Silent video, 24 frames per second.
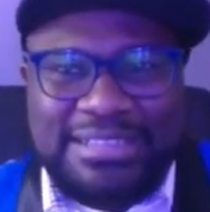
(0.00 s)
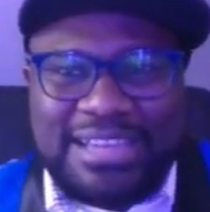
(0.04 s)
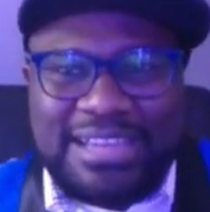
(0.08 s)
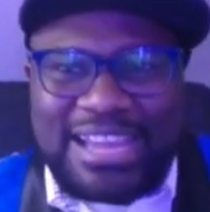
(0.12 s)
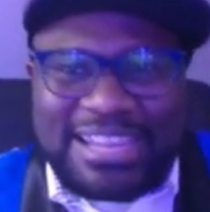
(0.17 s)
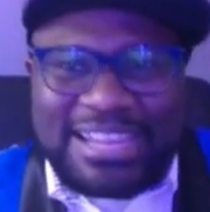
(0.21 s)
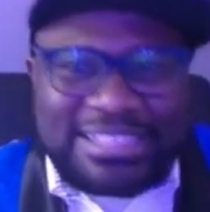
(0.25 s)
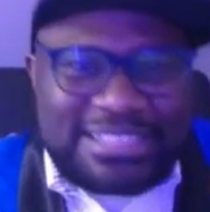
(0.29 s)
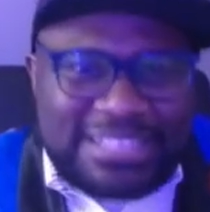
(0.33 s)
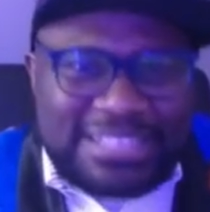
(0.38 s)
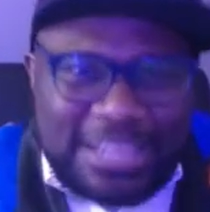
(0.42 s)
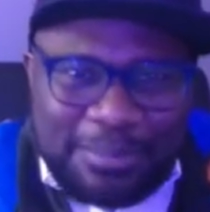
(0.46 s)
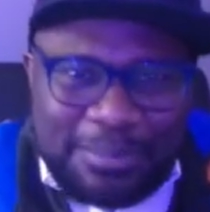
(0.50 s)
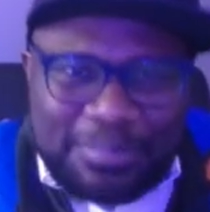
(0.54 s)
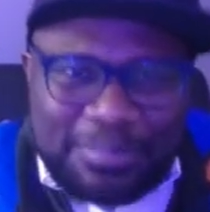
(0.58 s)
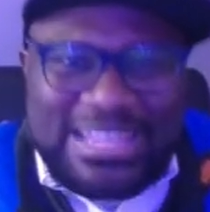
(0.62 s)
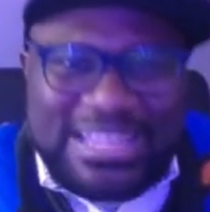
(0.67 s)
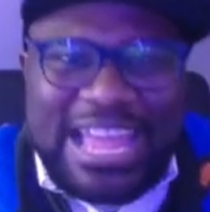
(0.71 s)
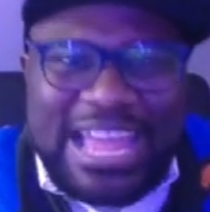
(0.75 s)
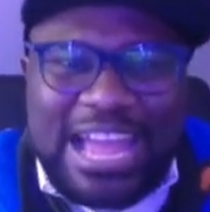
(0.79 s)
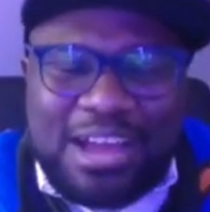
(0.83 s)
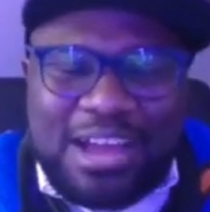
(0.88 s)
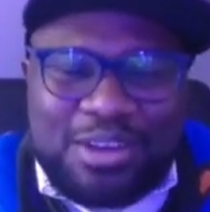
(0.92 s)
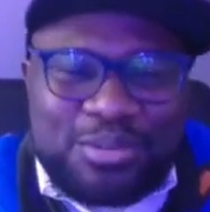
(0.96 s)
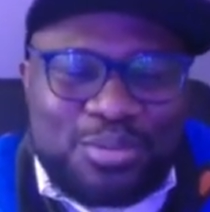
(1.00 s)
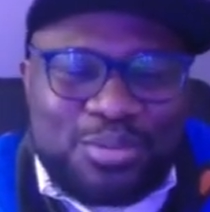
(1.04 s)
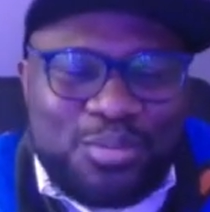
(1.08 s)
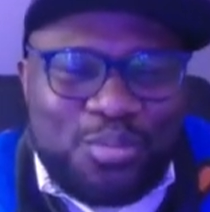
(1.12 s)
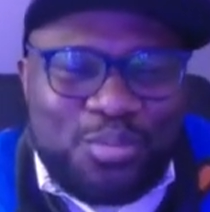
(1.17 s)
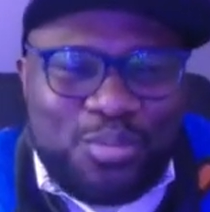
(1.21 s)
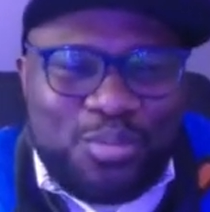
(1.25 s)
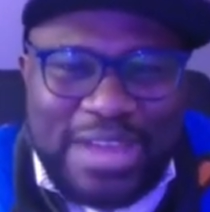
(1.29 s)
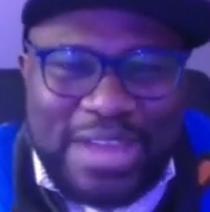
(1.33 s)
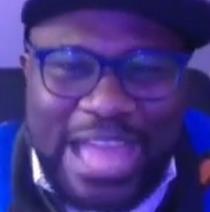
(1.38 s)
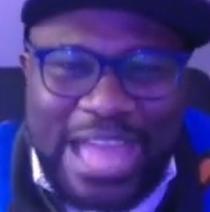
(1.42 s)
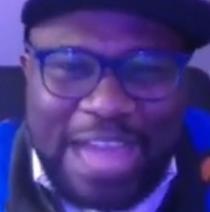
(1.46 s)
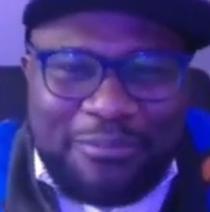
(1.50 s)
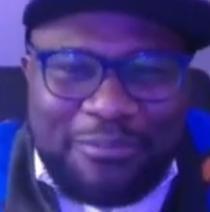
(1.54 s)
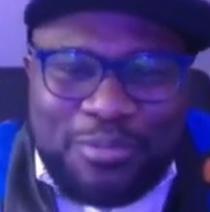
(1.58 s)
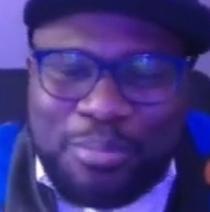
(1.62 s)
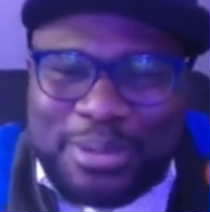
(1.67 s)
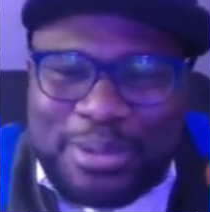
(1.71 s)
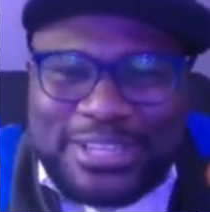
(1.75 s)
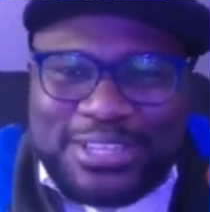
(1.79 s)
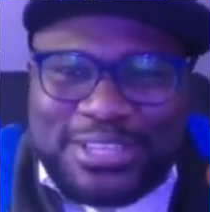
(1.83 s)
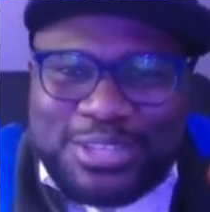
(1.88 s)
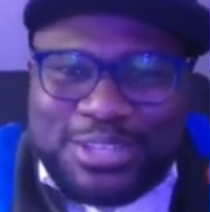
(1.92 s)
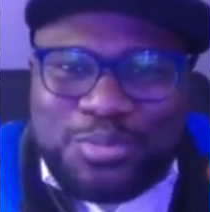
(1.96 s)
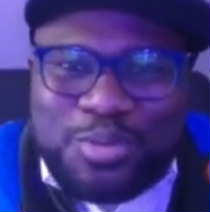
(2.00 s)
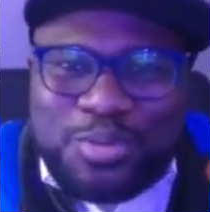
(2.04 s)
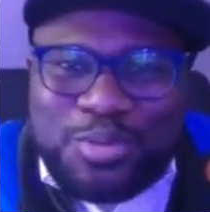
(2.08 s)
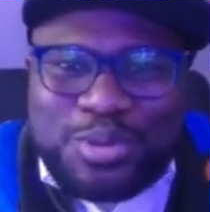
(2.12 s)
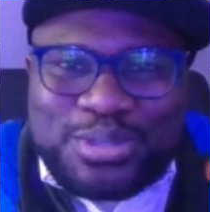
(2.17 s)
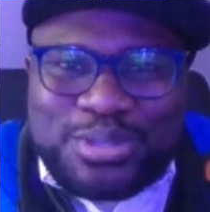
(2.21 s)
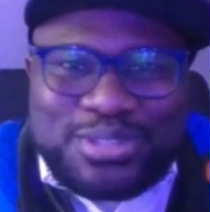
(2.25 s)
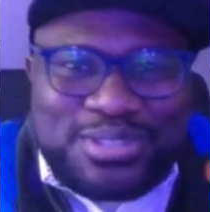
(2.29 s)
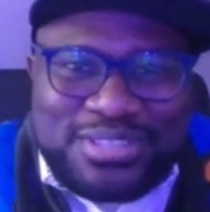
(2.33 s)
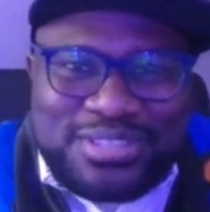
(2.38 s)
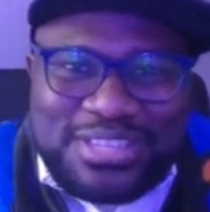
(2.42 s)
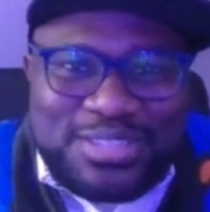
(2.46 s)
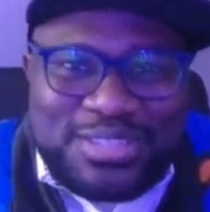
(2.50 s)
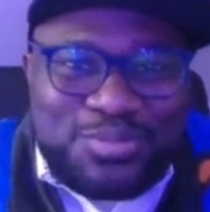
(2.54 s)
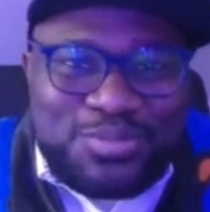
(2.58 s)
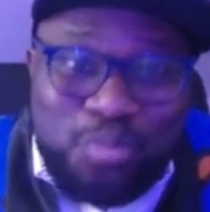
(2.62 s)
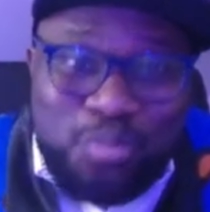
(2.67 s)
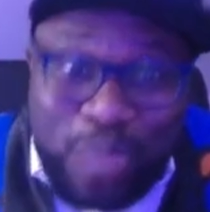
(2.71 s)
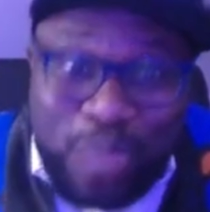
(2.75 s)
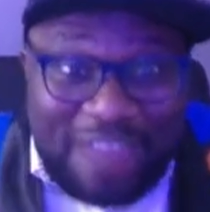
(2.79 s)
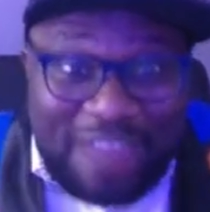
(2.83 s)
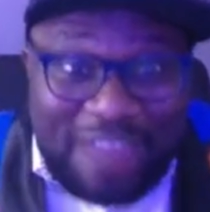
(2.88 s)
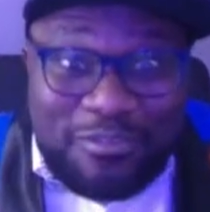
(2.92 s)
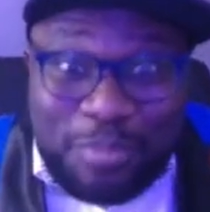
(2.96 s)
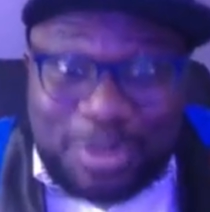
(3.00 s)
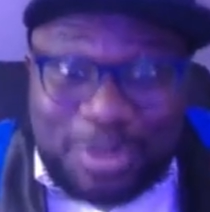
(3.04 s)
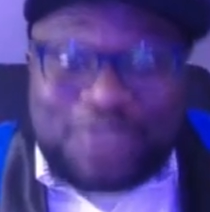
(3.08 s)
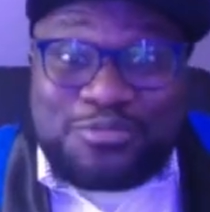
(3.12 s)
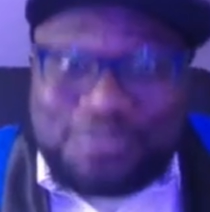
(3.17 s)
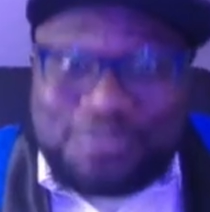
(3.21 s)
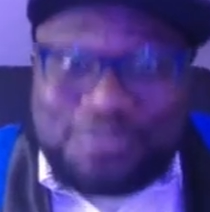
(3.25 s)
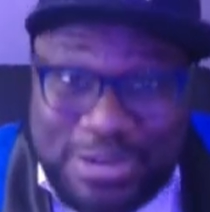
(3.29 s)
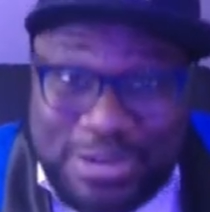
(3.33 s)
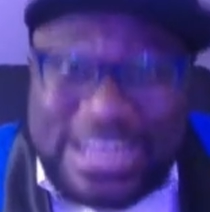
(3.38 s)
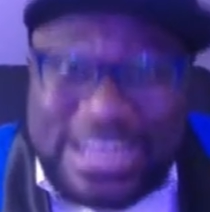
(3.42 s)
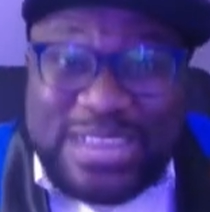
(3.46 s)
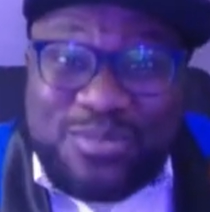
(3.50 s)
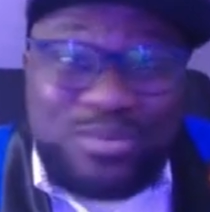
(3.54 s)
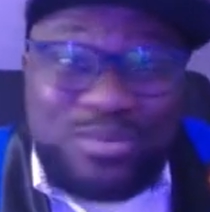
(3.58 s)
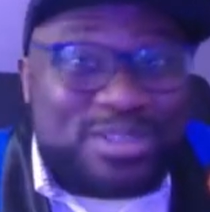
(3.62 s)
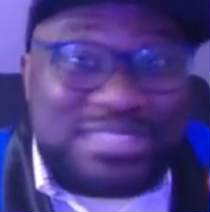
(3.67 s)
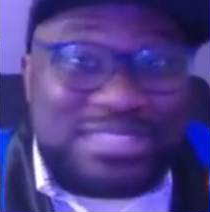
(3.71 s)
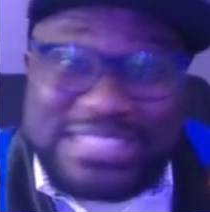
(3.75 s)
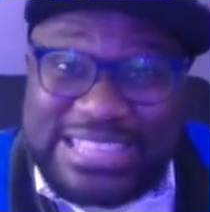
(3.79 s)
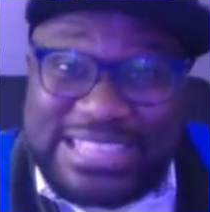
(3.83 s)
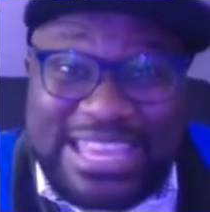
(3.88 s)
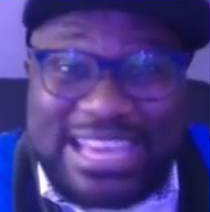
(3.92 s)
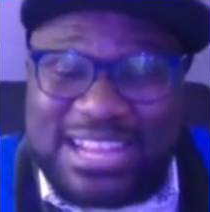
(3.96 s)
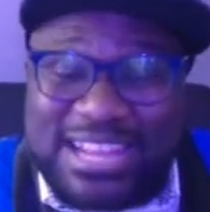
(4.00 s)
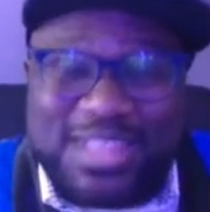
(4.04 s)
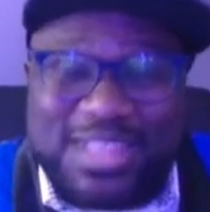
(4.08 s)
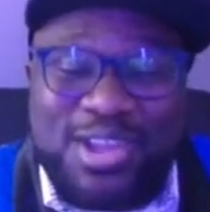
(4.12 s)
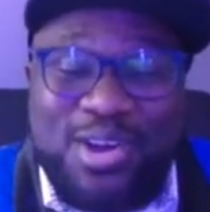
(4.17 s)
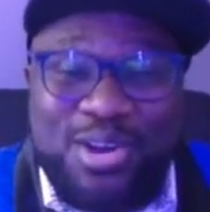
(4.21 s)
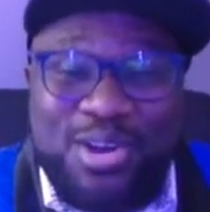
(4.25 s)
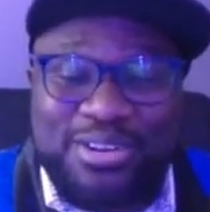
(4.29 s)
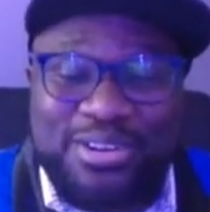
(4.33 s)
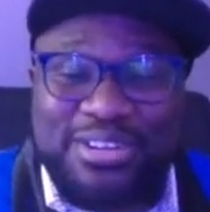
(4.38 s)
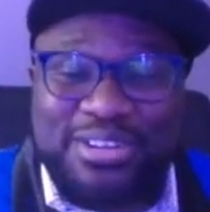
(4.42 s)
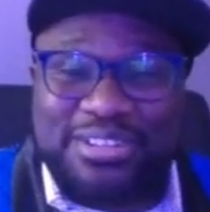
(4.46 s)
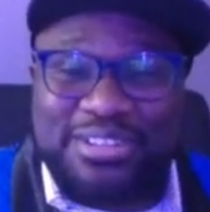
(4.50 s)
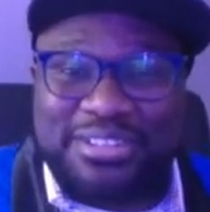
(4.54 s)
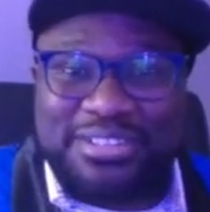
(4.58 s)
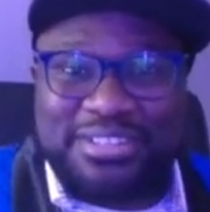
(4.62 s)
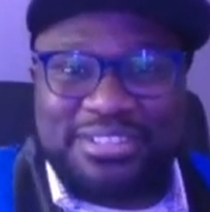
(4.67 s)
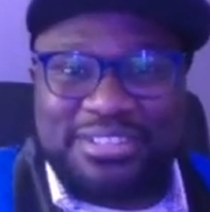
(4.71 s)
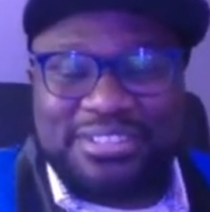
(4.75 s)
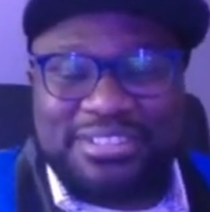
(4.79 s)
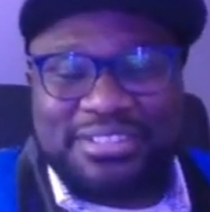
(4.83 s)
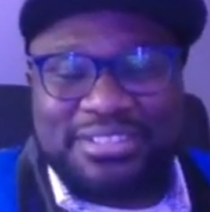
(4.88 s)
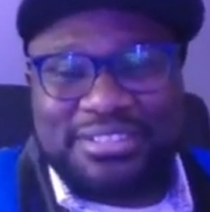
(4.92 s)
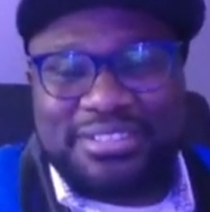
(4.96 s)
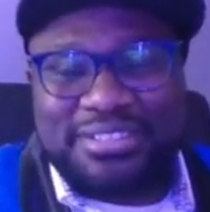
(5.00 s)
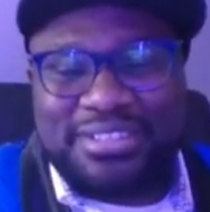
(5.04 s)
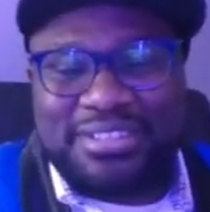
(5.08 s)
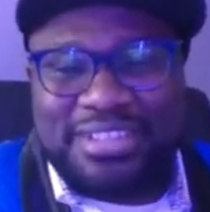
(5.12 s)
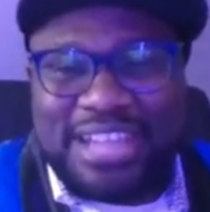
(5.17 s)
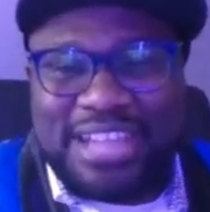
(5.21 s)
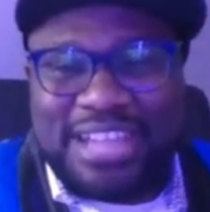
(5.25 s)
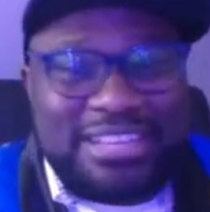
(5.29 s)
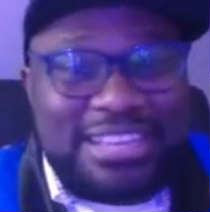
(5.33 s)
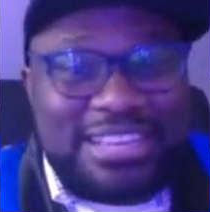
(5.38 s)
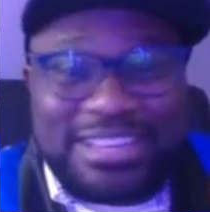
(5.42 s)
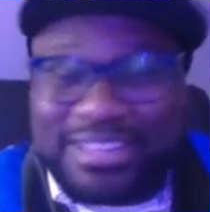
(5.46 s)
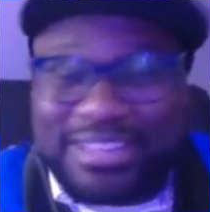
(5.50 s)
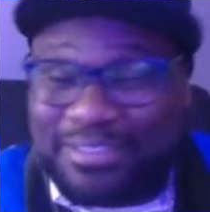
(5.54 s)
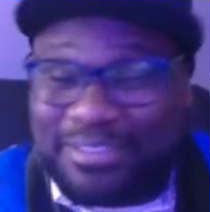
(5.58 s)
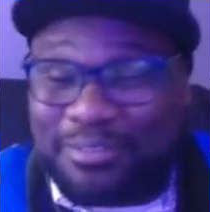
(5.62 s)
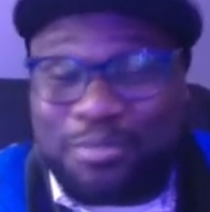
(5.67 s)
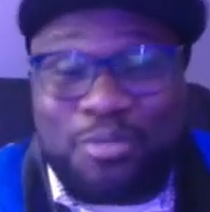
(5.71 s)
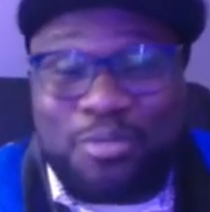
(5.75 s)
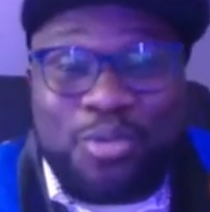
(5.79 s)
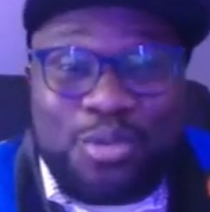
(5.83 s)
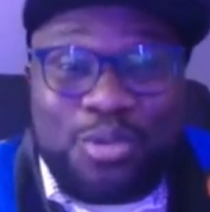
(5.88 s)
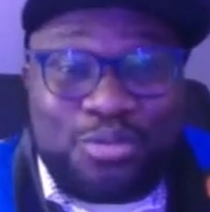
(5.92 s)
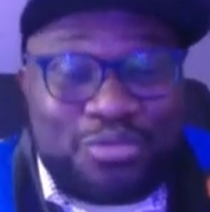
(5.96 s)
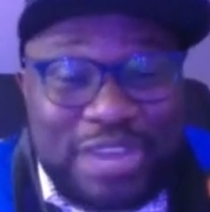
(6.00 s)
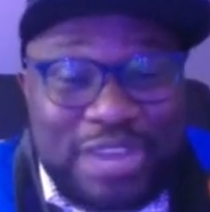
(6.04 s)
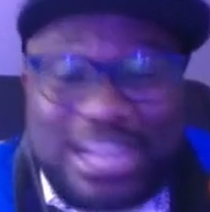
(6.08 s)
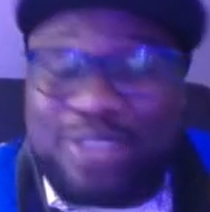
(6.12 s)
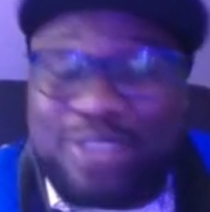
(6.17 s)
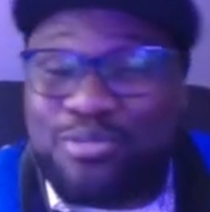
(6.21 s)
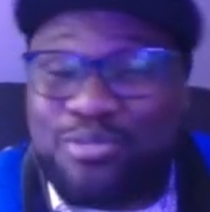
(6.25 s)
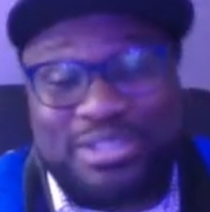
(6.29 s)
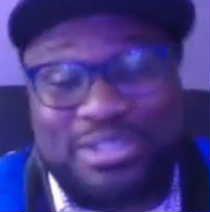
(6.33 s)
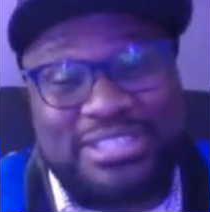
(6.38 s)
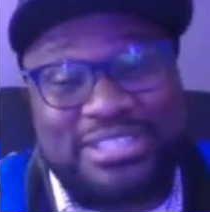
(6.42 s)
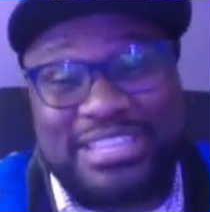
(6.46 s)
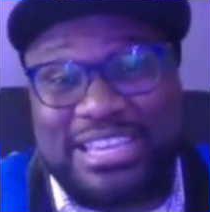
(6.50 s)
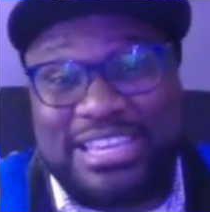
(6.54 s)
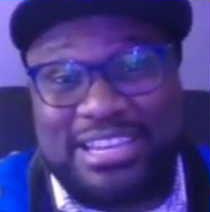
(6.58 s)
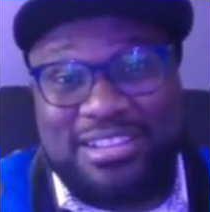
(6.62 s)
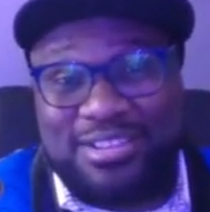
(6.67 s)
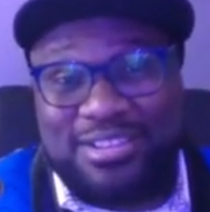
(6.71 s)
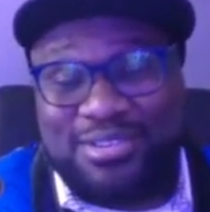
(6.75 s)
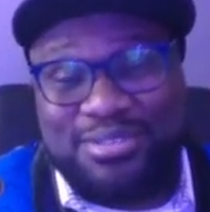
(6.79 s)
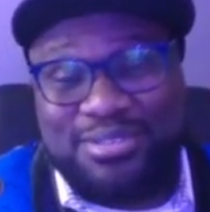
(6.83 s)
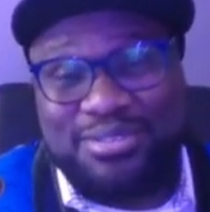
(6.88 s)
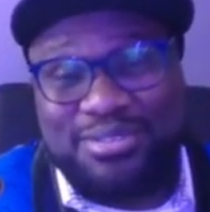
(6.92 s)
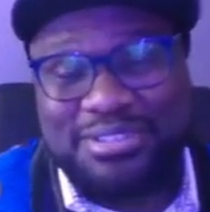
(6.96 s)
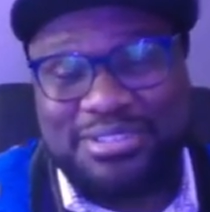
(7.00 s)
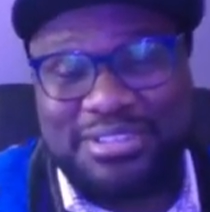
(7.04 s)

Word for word: And deep down, everybody just want just everybody really wants to get along. Everyone really wants to get along.